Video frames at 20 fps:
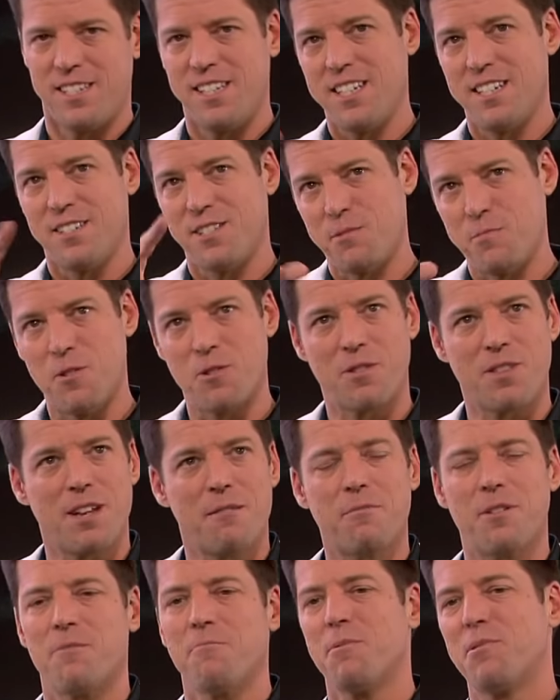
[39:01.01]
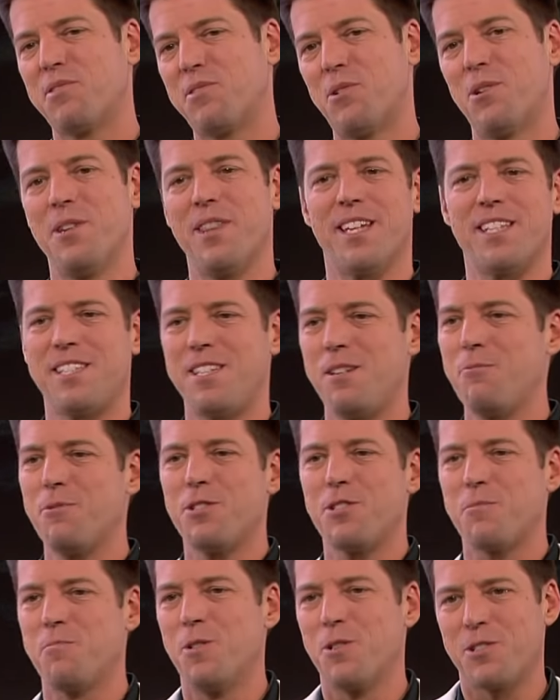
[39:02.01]
he didn't smoke then, but before this, he
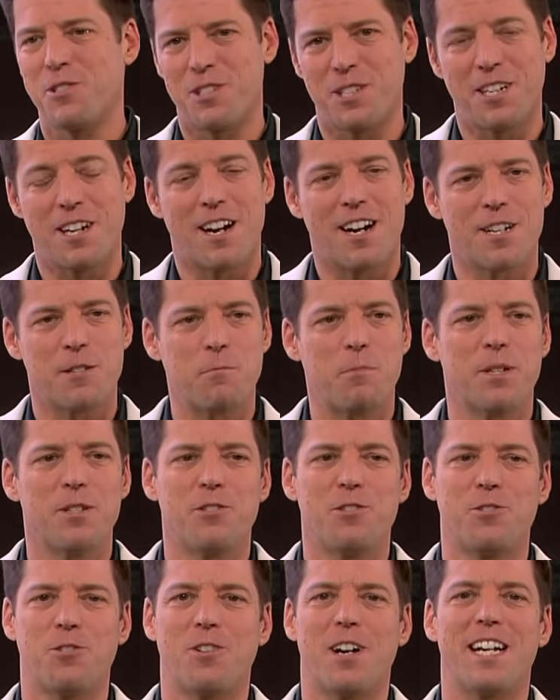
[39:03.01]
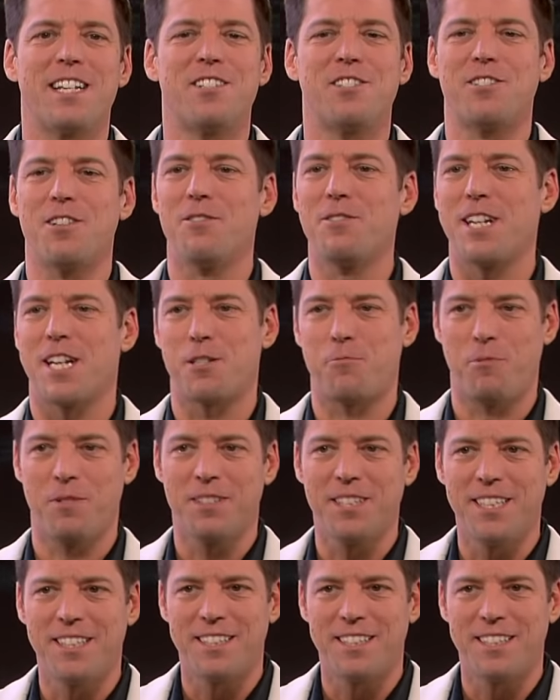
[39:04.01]
would smoke cigars, but tried so desperately